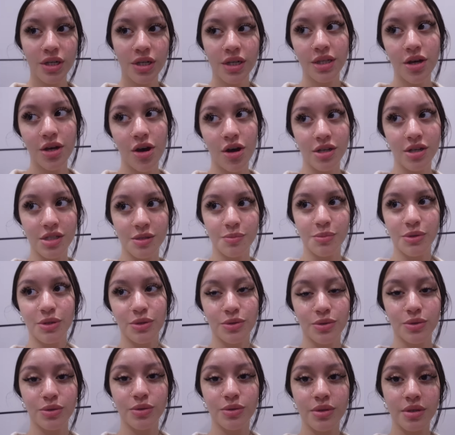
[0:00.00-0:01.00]
at the
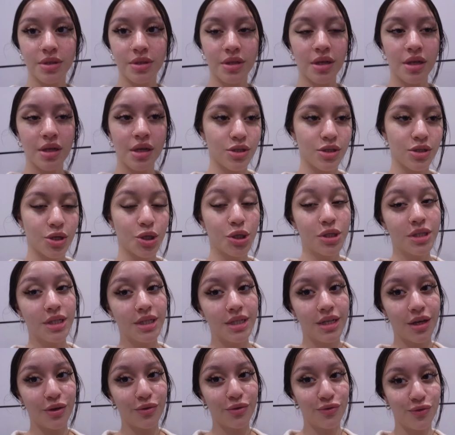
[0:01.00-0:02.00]
hospital, it's currently
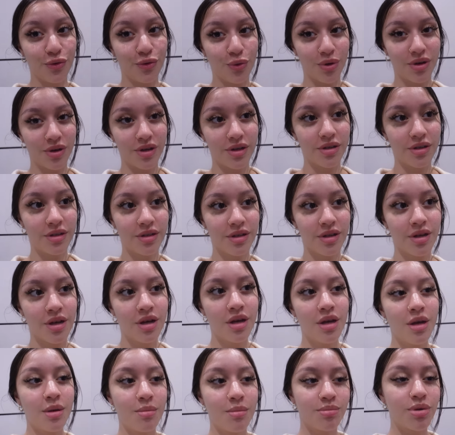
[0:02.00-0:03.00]
day 4
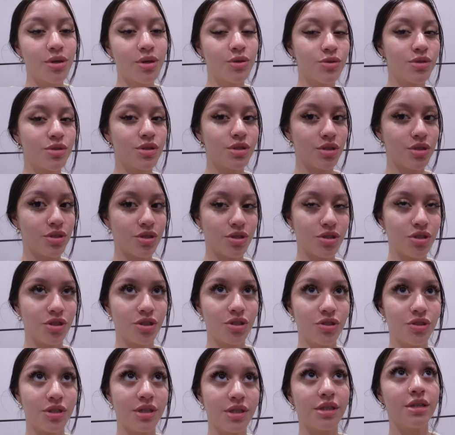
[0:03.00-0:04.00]
post
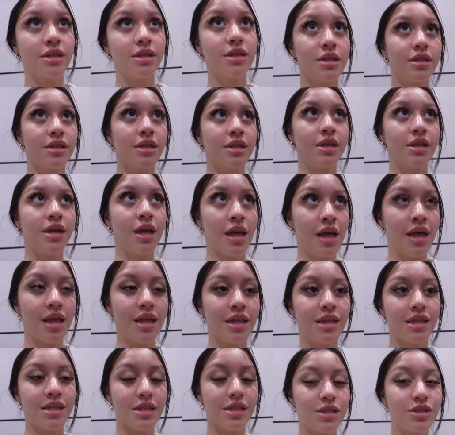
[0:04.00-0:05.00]
surgery.
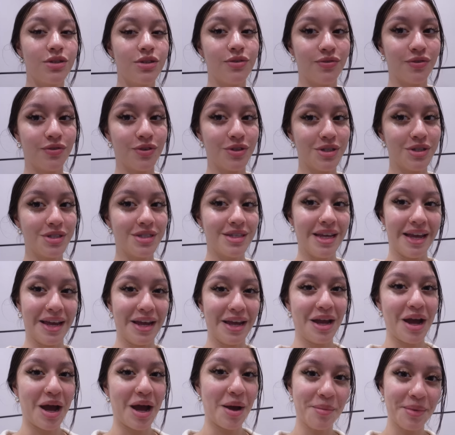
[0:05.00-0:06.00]
This is the first
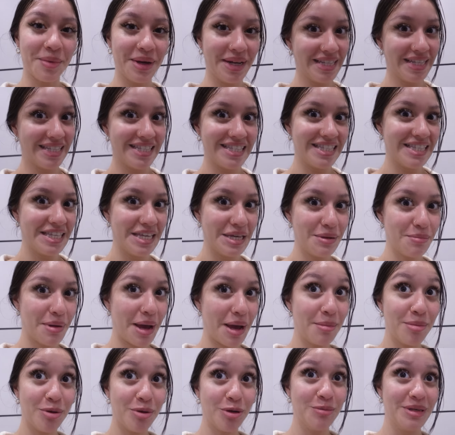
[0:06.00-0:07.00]
day I'm gonna see
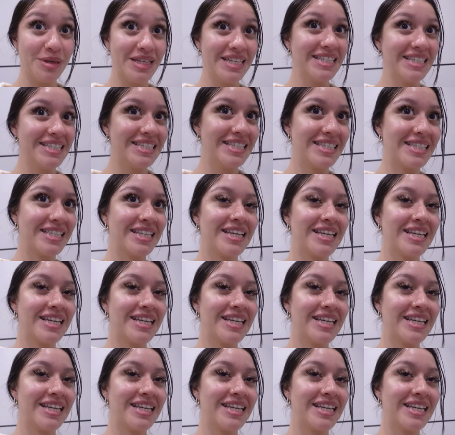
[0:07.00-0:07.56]
my boobies.